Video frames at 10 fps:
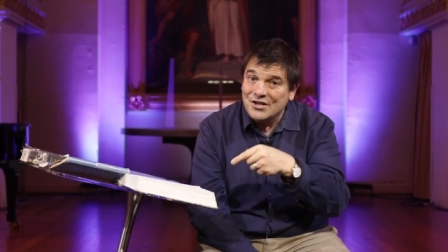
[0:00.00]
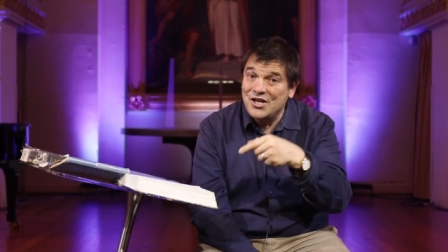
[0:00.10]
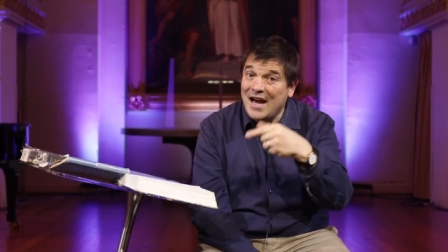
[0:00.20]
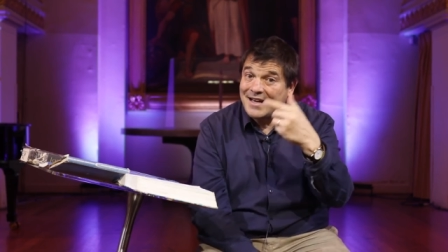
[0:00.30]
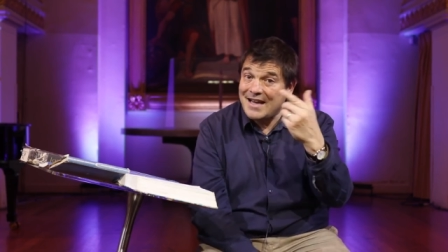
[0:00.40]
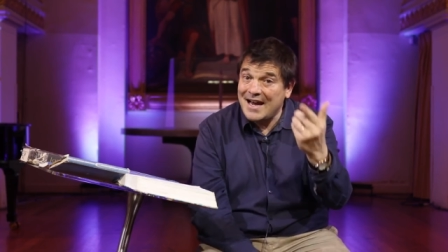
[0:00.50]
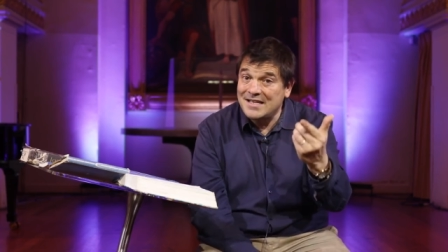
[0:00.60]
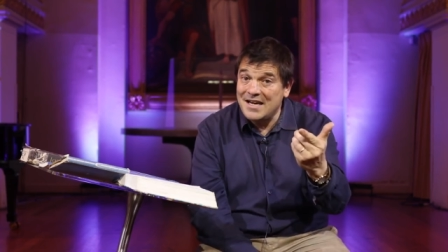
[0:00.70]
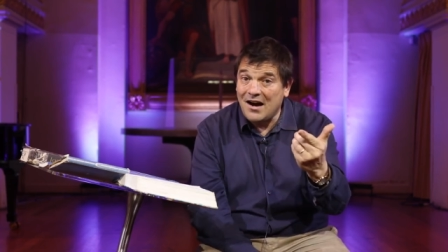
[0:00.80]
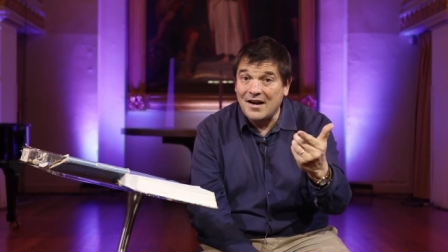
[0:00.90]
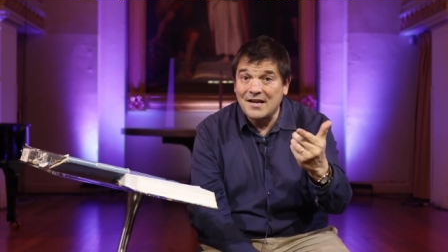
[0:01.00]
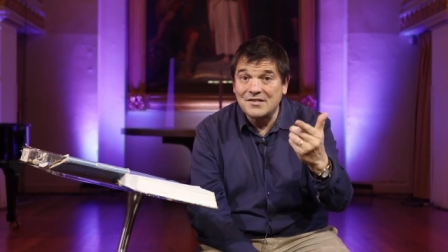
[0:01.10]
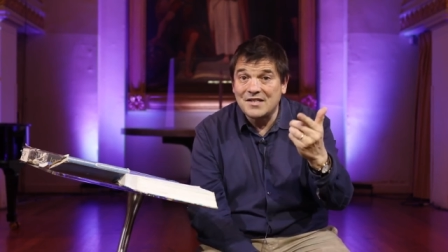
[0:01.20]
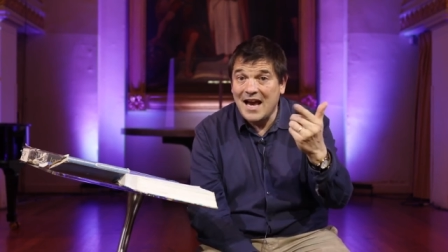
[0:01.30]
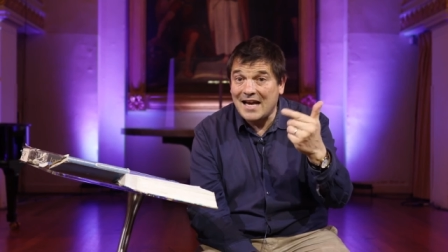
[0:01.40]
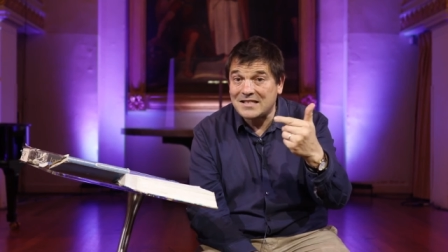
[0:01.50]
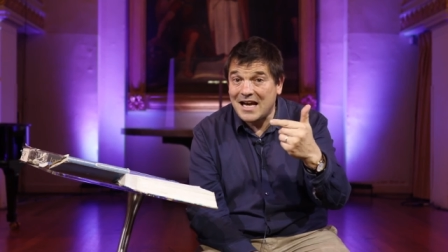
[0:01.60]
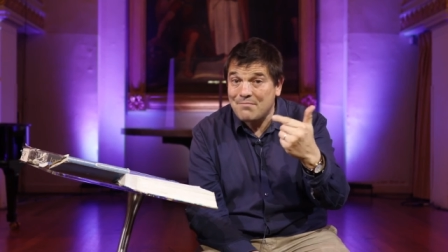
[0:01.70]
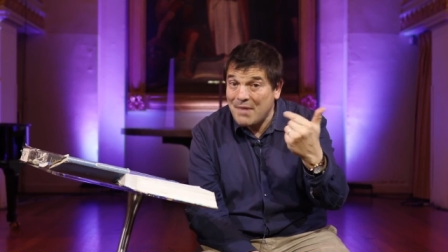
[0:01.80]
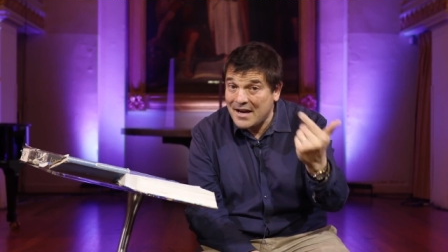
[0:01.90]
She had Katie Huggins, the
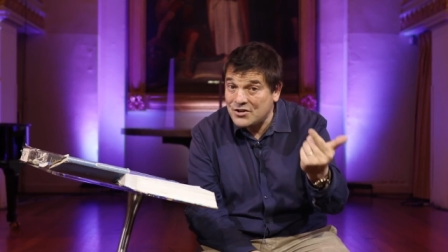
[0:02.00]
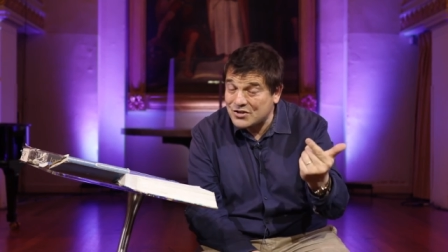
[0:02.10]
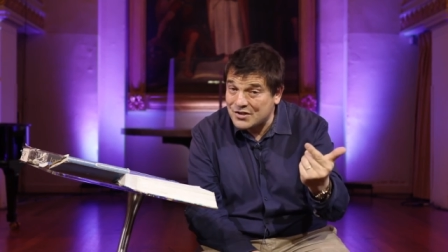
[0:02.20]
Aslan manager,